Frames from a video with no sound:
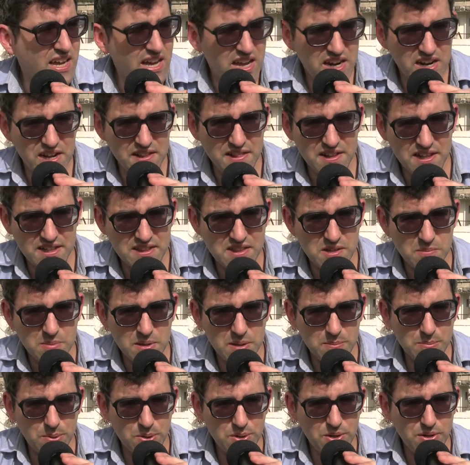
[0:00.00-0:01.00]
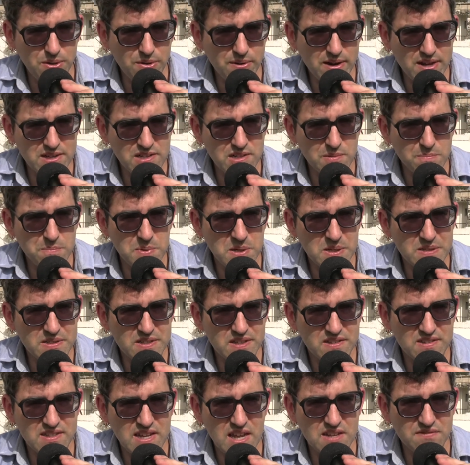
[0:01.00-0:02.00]
And I think the people who end up being
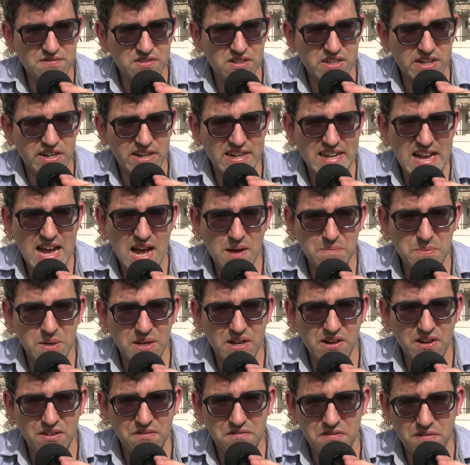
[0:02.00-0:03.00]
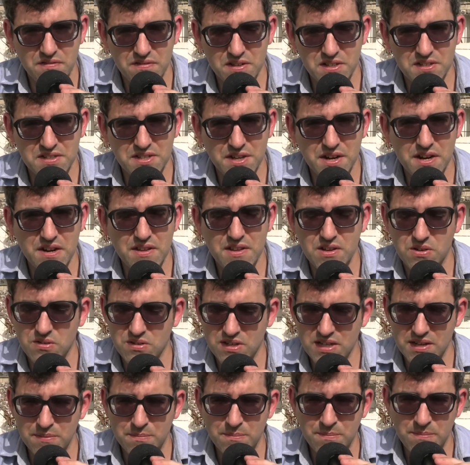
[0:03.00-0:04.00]
successful here and happy here and fulfilled here, the
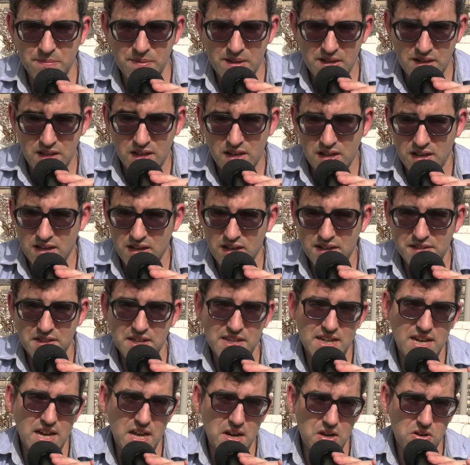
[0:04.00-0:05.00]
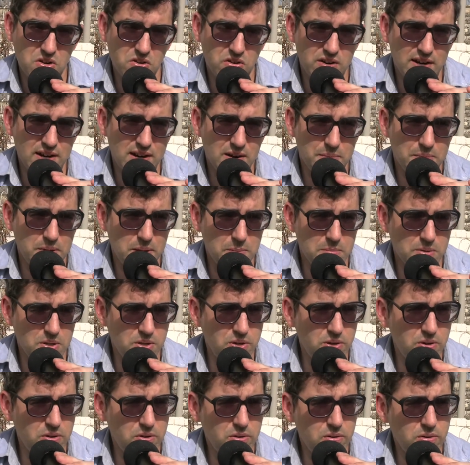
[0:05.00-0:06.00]
Olim in that category, are people
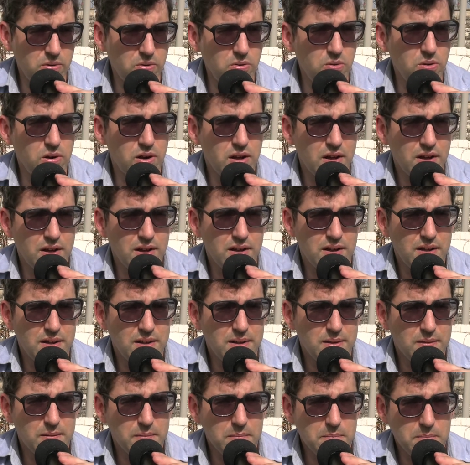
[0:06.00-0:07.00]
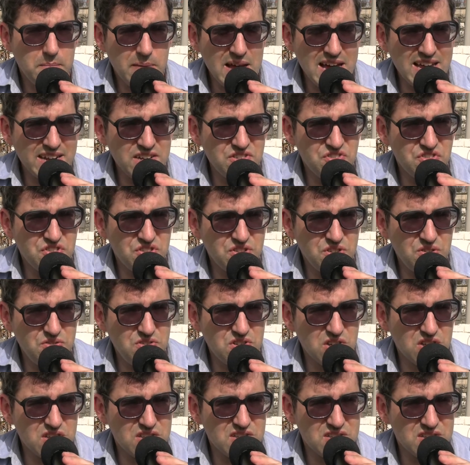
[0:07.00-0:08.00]
who manage to
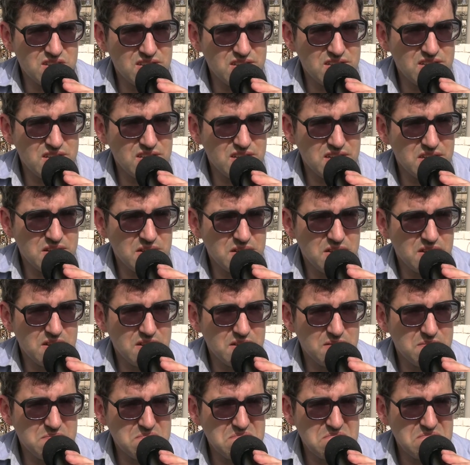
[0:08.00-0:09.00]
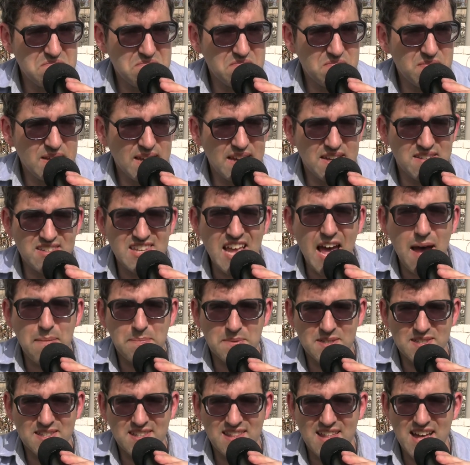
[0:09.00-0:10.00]
just
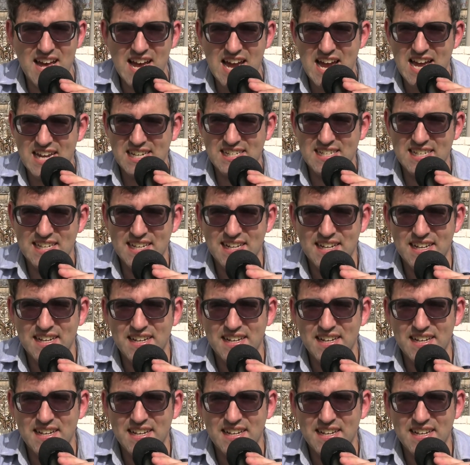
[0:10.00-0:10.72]
accept that